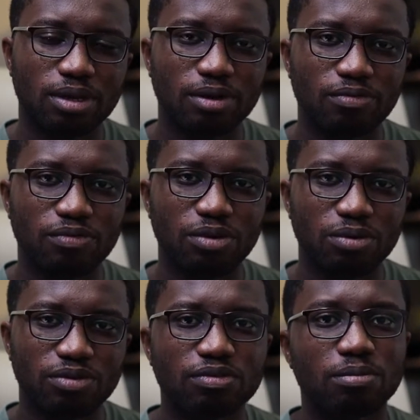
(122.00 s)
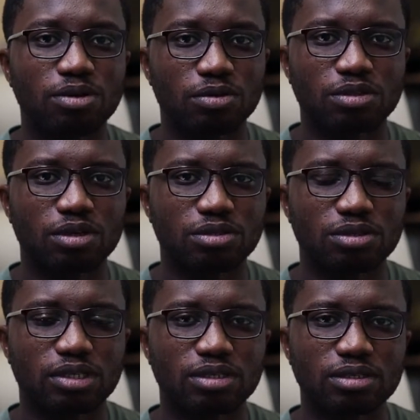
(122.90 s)
viewers from those
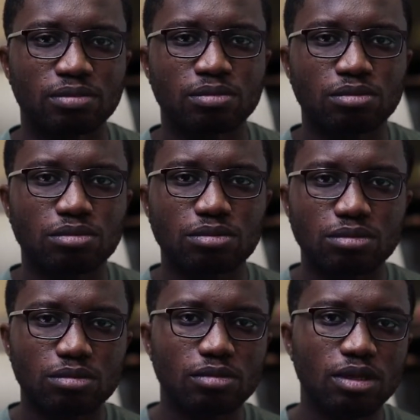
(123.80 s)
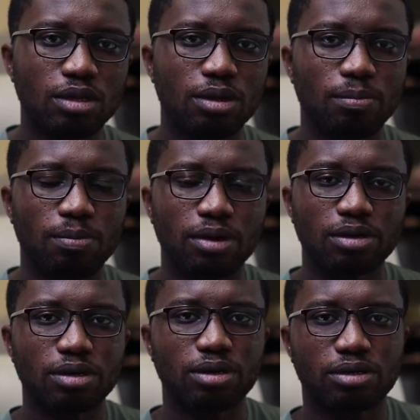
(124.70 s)
countries.
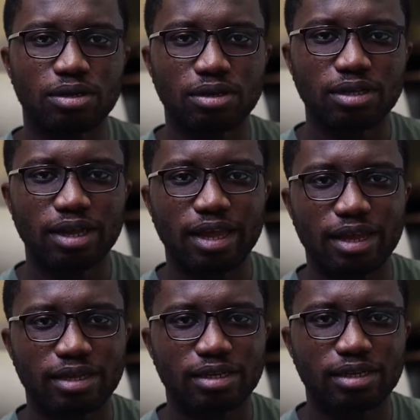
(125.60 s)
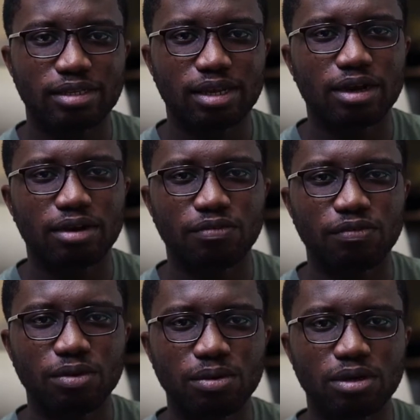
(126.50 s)
But on the other hand, there are a
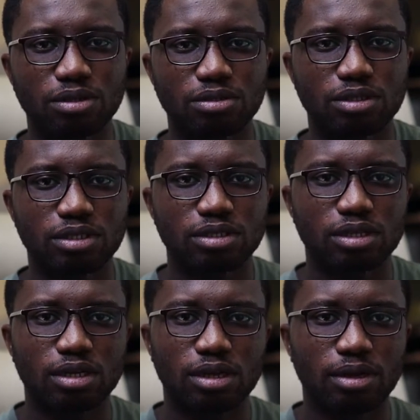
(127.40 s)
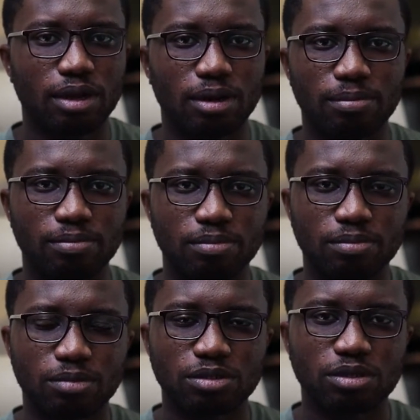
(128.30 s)
few countries,
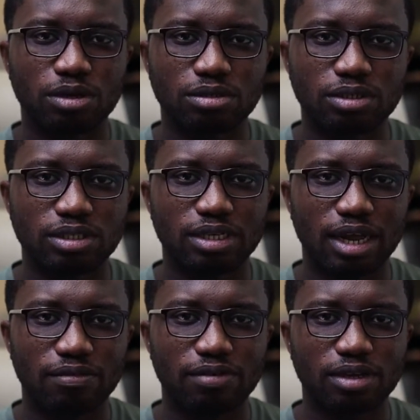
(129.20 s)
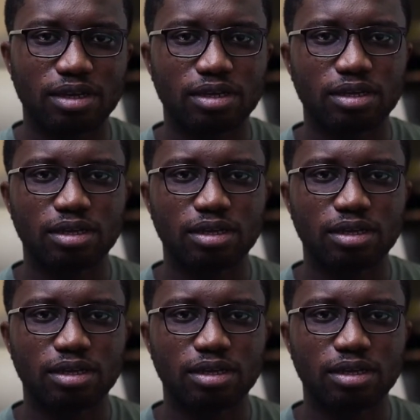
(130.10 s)
most countries in Africa,